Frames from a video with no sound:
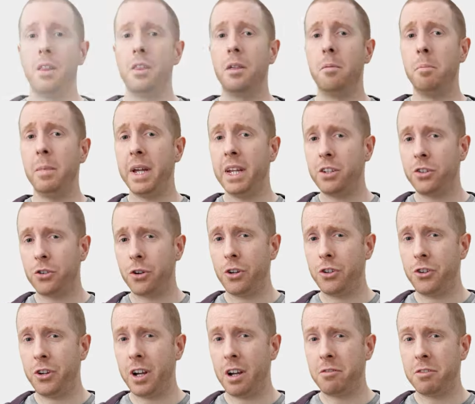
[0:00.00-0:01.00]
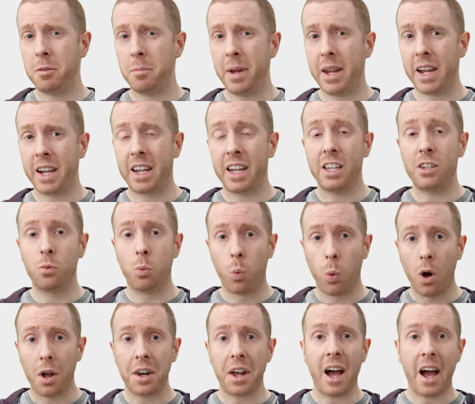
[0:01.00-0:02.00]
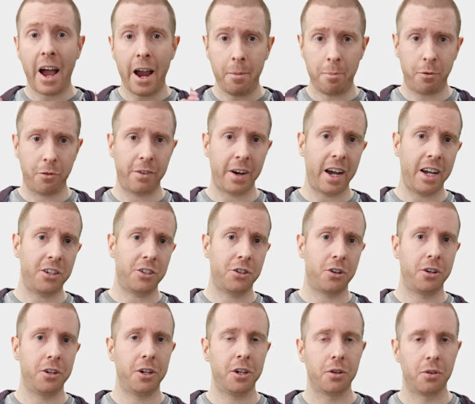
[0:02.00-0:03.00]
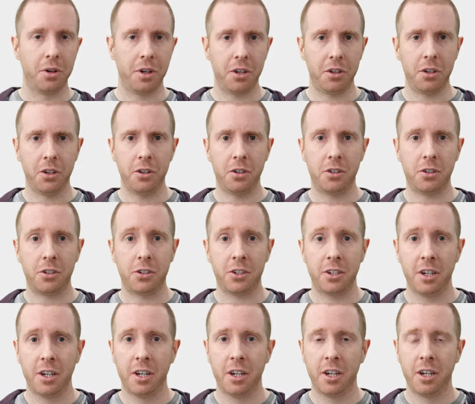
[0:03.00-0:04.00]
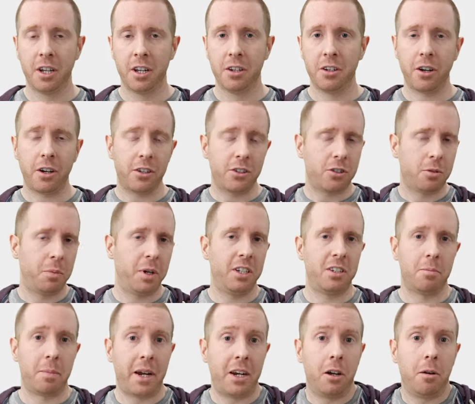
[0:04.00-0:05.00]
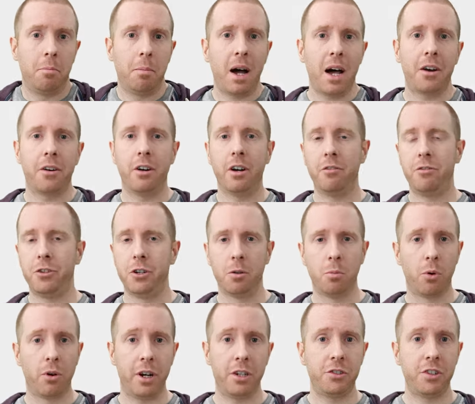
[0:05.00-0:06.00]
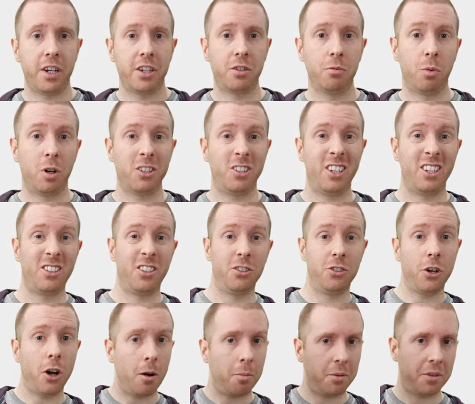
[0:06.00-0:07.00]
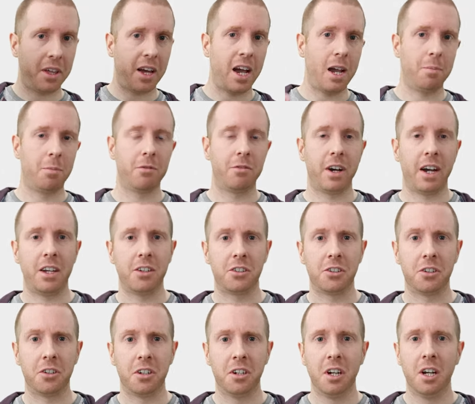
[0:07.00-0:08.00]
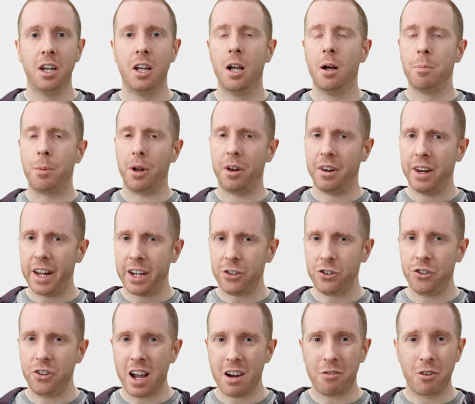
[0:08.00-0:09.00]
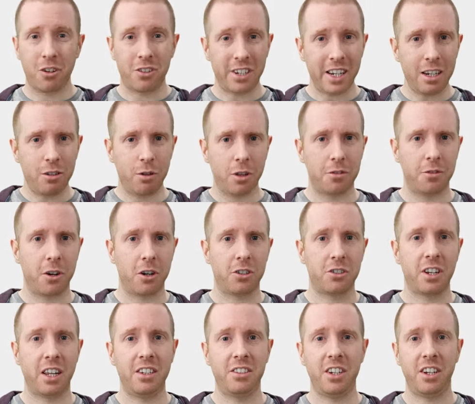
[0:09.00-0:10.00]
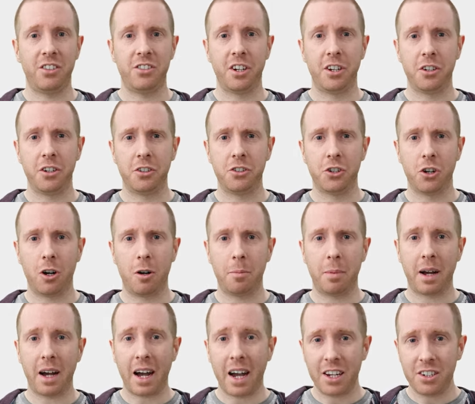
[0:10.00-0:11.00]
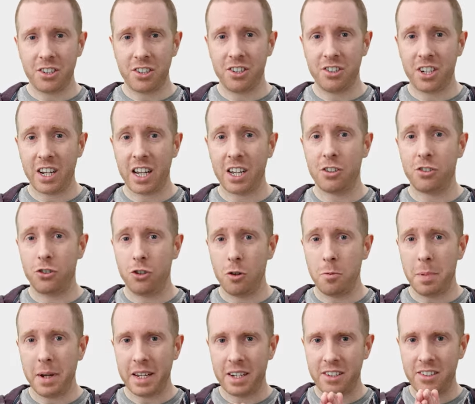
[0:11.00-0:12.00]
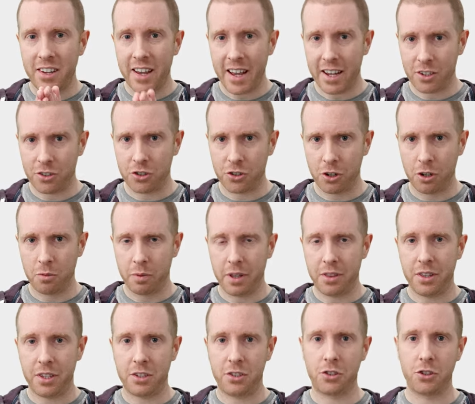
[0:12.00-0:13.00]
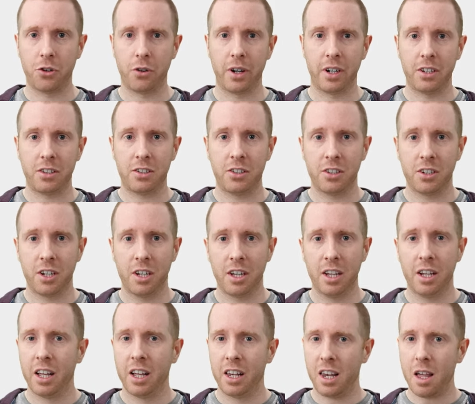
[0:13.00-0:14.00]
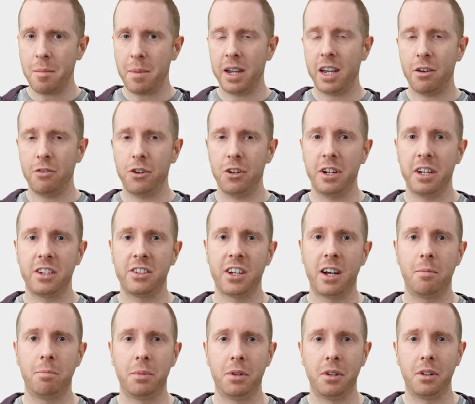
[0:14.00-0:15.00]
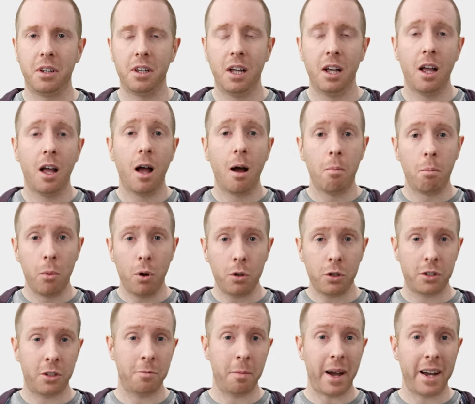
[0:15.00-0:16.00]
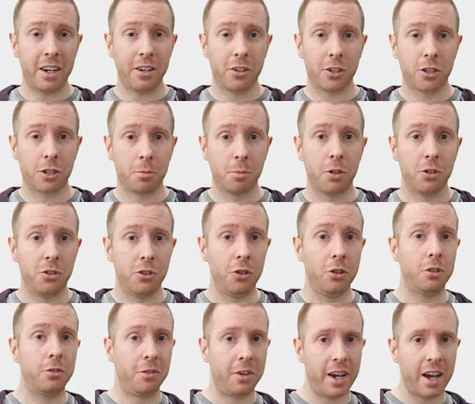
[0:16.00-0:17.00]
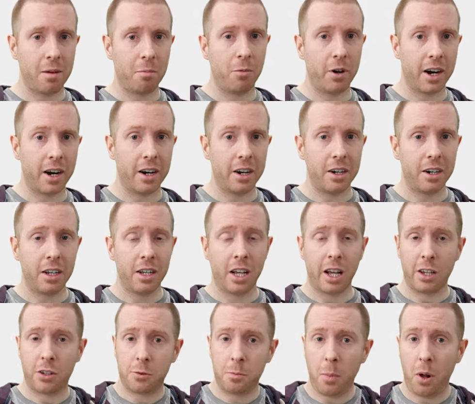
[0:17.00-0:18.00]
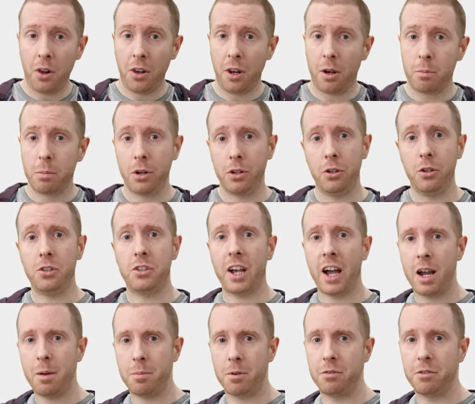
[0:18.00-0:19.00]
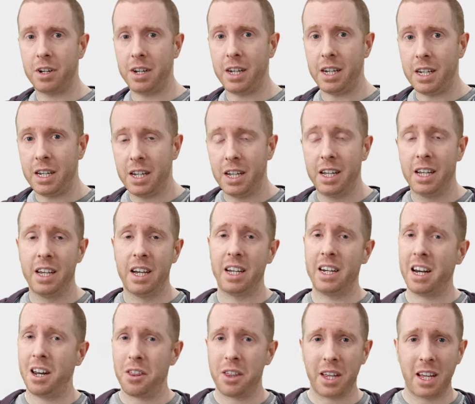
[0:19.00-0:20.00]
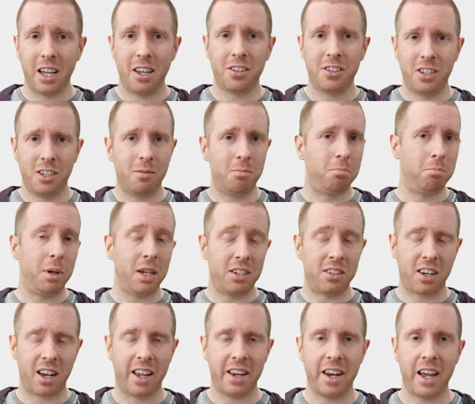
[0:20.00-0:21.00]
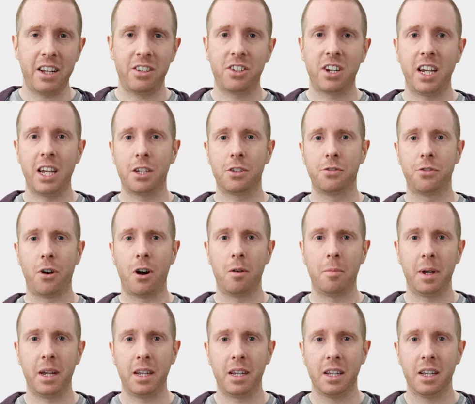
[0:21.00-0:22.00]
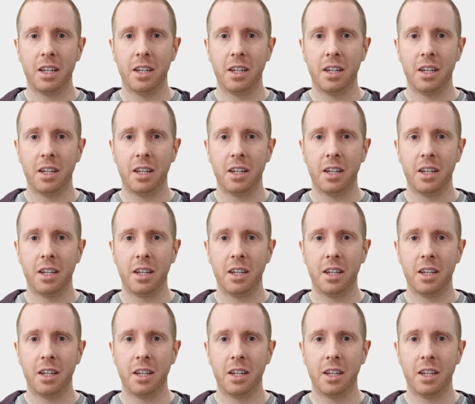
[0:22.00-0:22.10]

The main choice you have to make is what hypervisor are you going to use. Now, in some ways it might not matter if you're more interested in what sits on top of the hypervisor, but unless you never deal with virtualization at your job, I suggest you be intentional with this choice. Let me give you an example. Most of my customers use VMware, a small number use Hyper-V, and anything else is basically an edge case for me.